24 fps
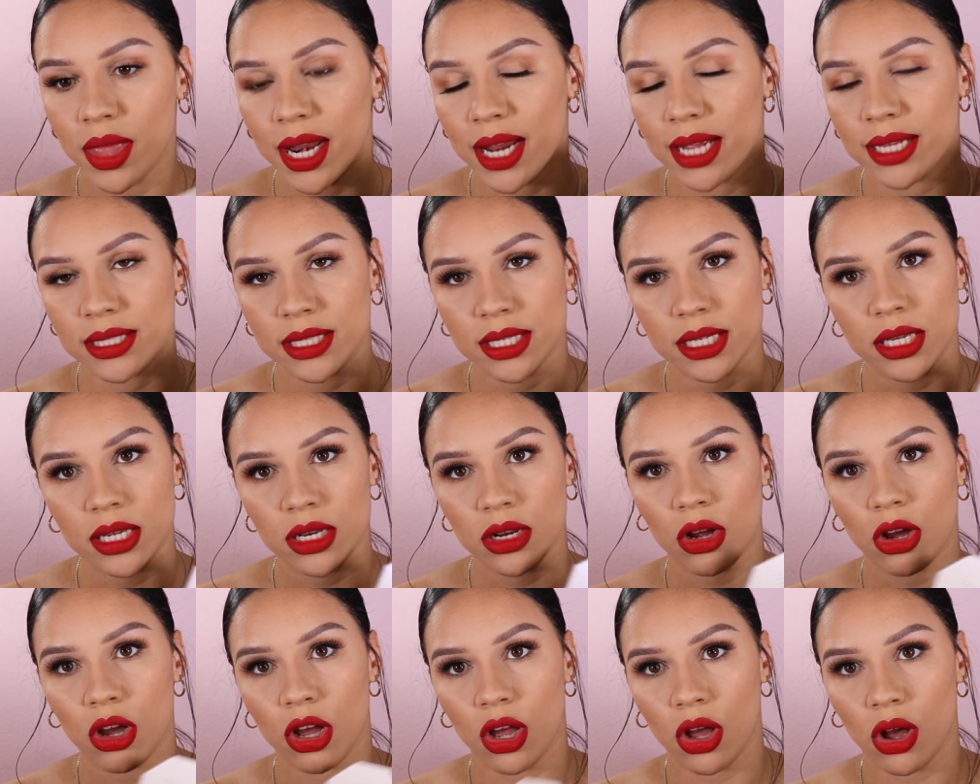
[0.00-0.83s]
that I
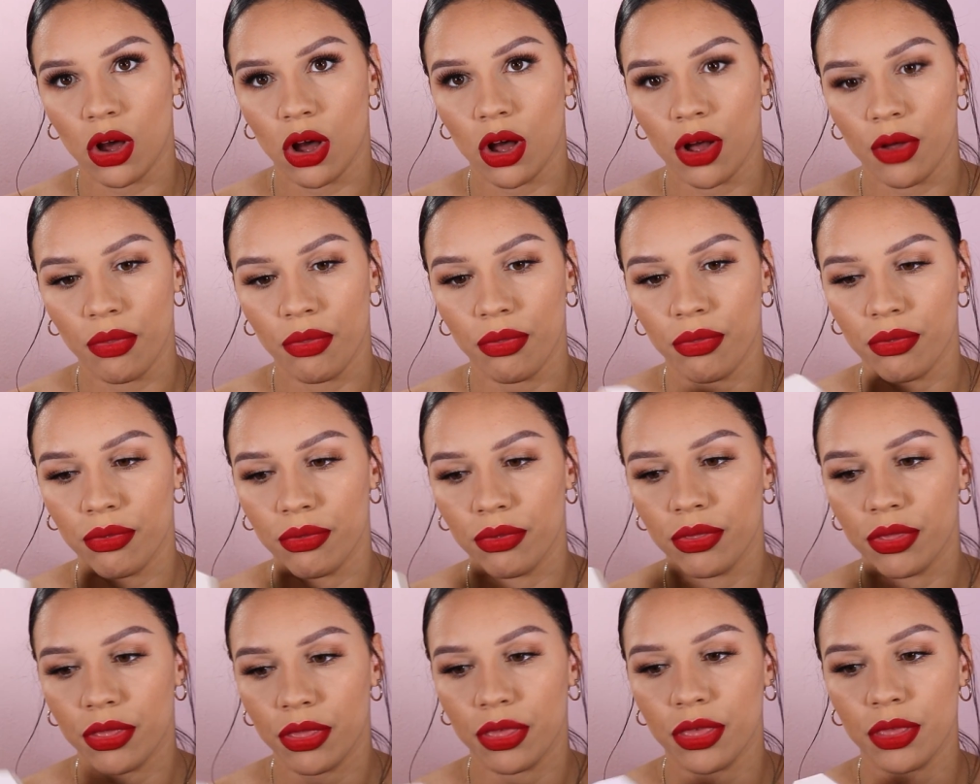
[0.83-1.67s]
did
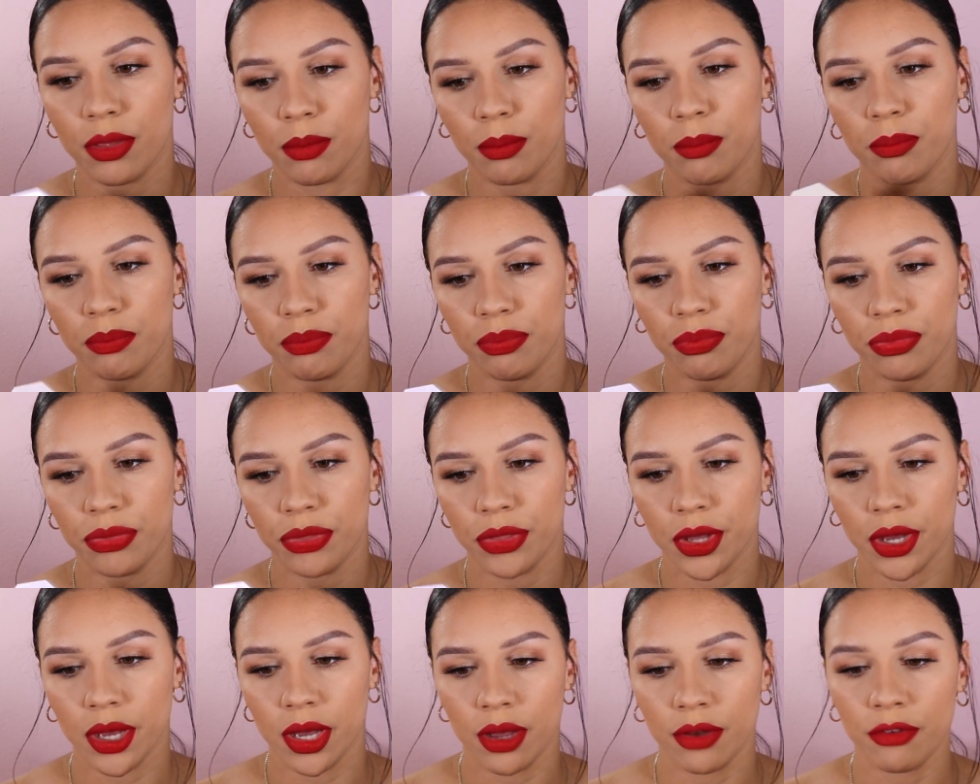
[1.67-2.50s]
on the
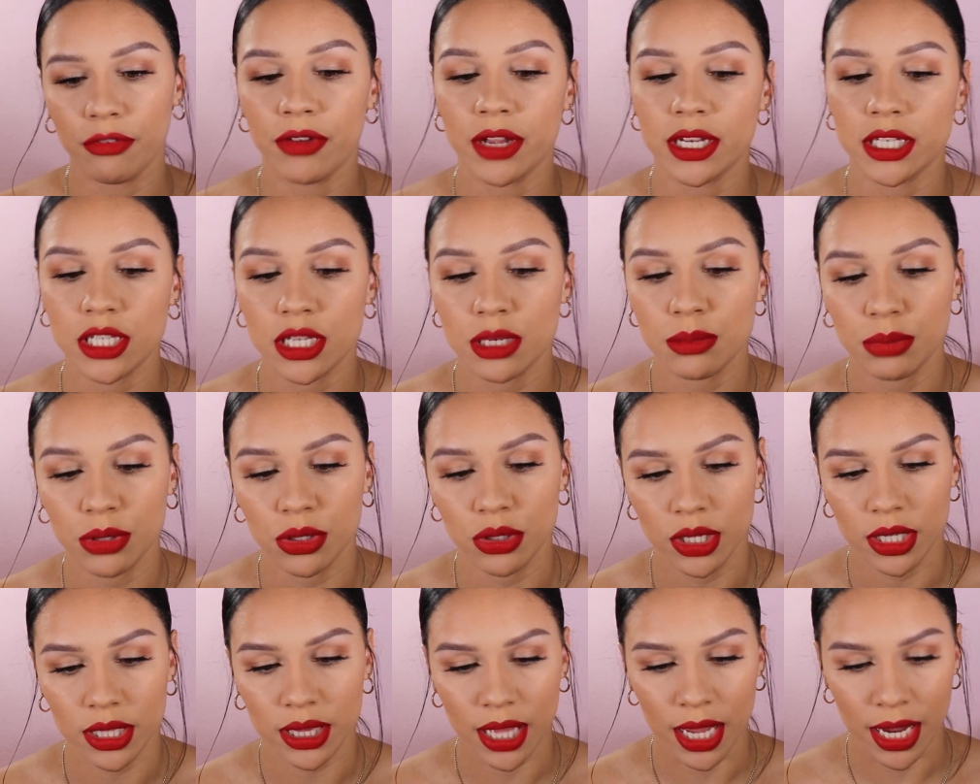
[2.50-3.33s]
Fenty
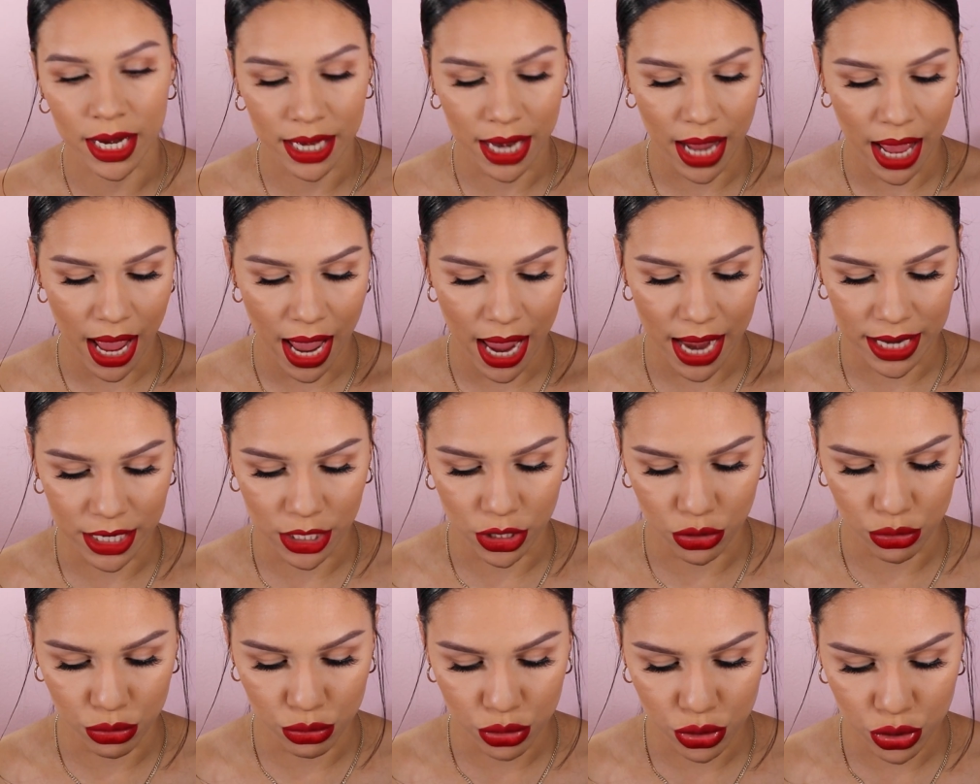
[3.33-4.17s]
Beauty line, I
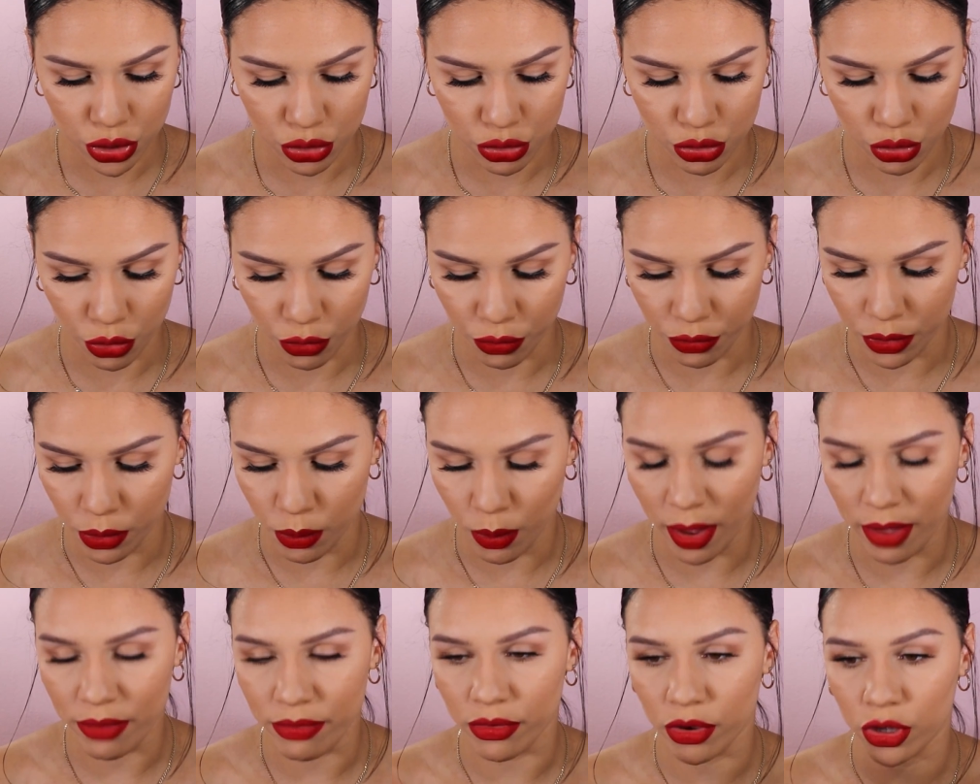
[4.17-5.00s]
used Trophy
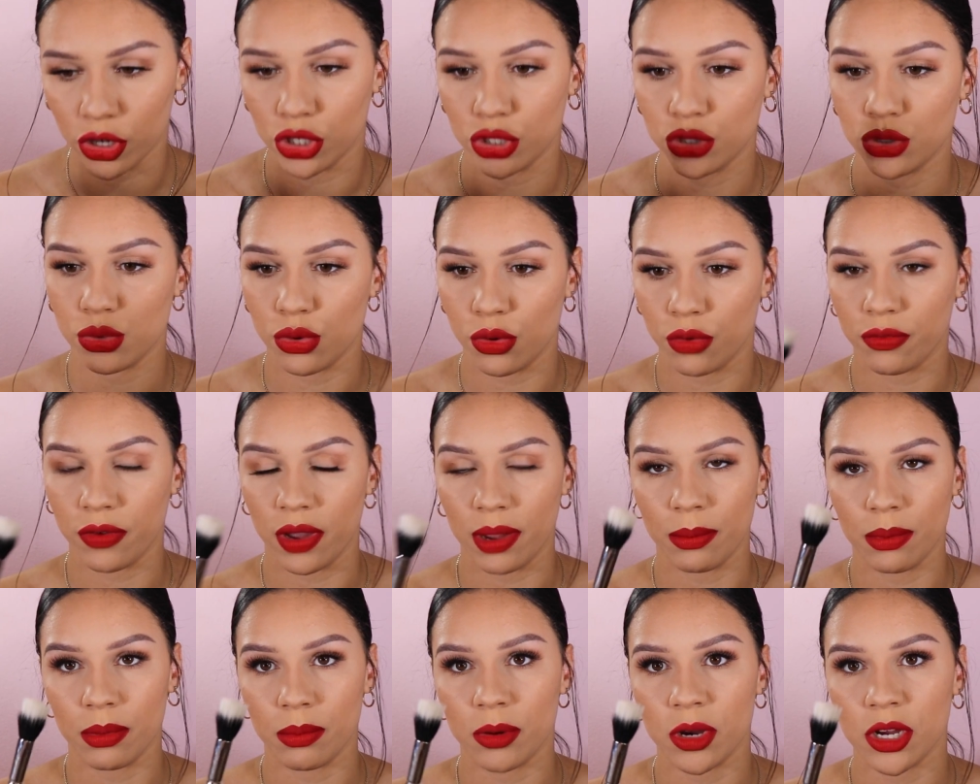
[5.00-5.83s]
Wife on a dual
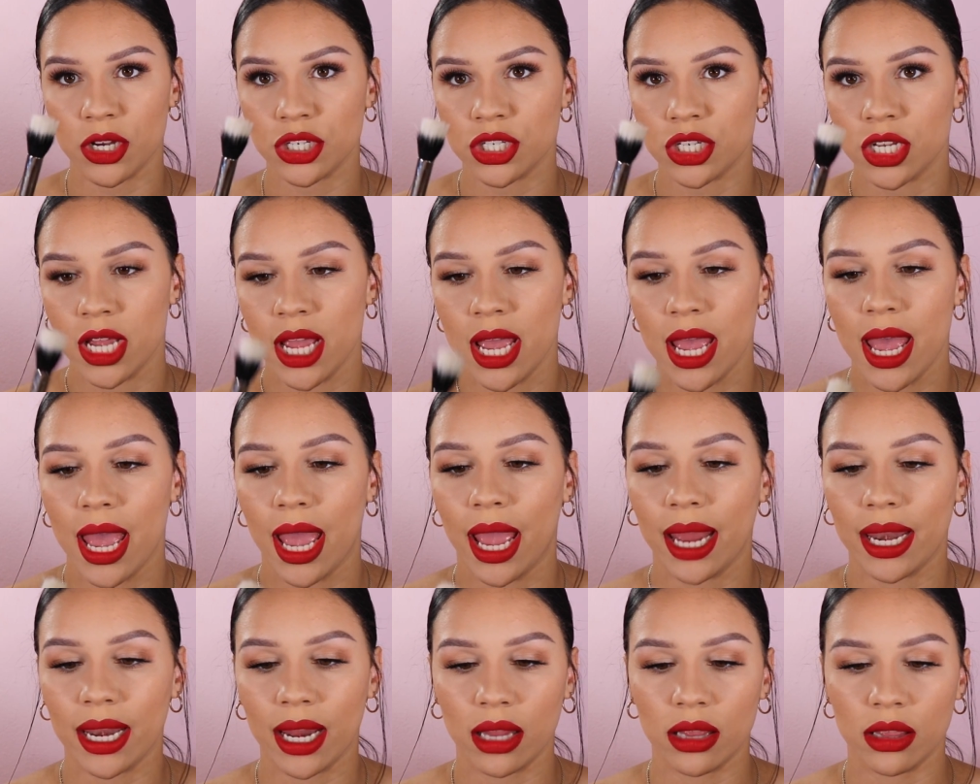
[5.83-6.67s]
fiber brush,
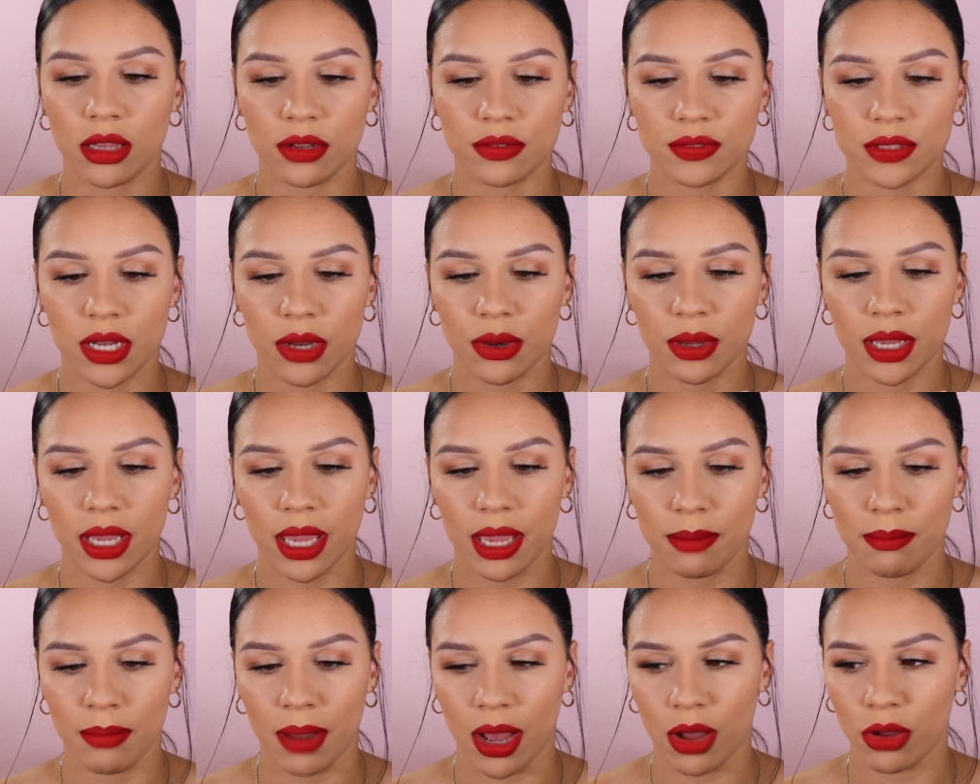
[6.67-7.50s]
and I loved how it
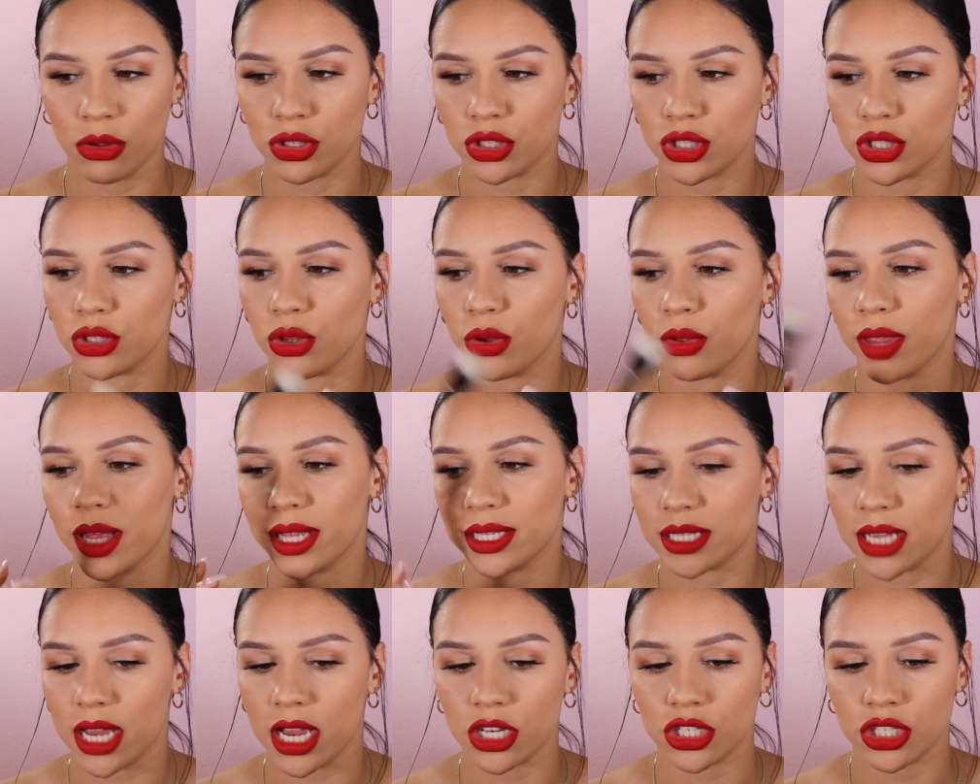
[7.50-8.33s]
came out. So
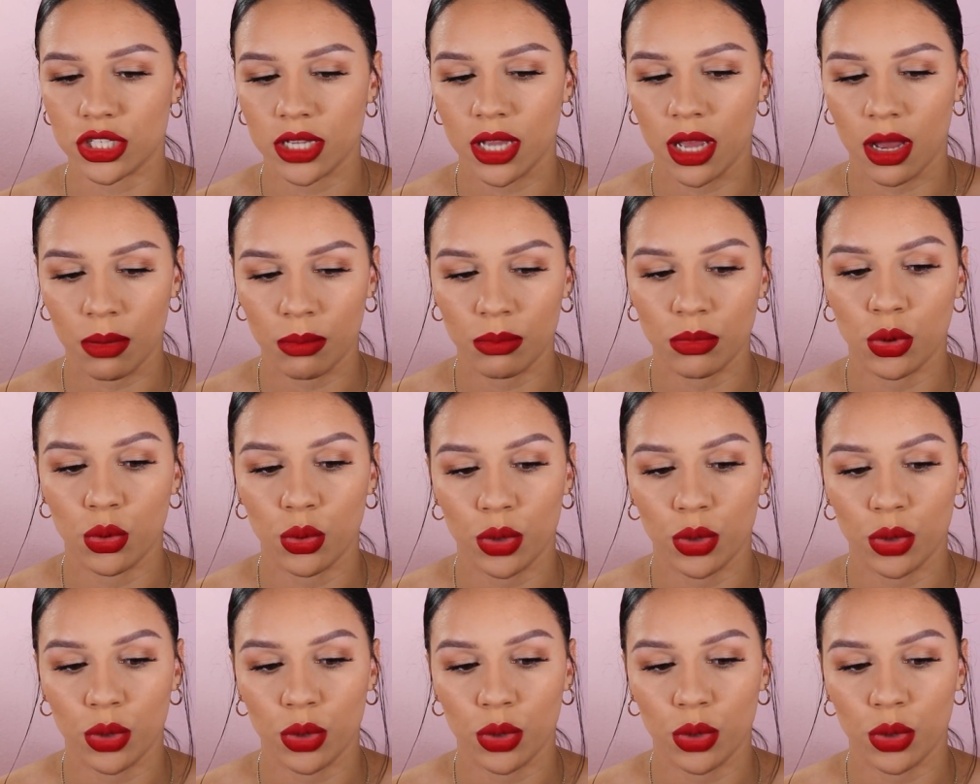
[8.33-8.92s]
that's actually how I'm